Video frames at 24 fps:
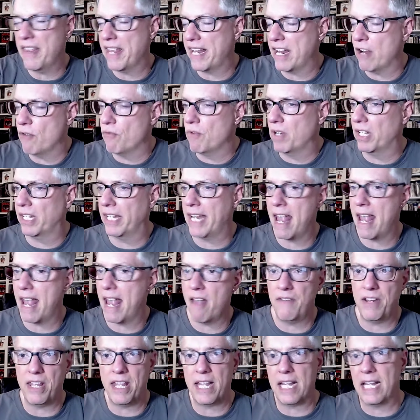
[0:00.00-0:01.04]
They get really
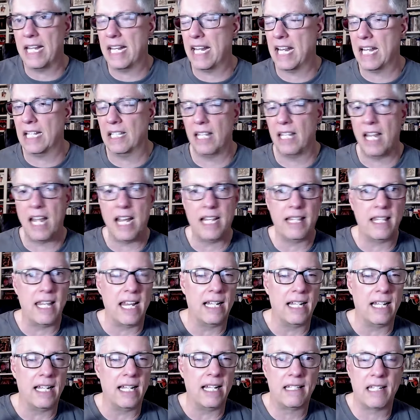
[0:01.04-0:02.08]
heavy, they can get light, they
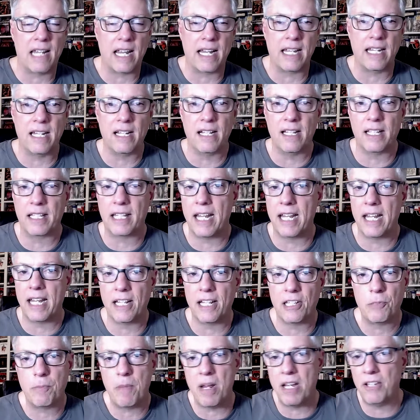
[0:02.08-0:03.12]
get psychedelic, they get
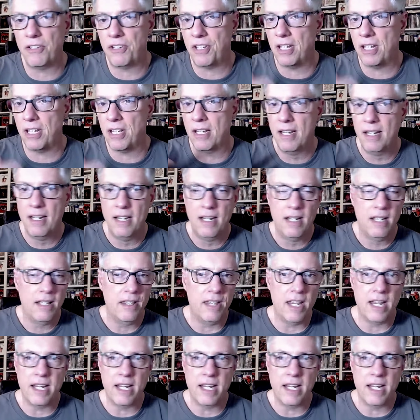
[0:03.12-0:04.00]
spacey, they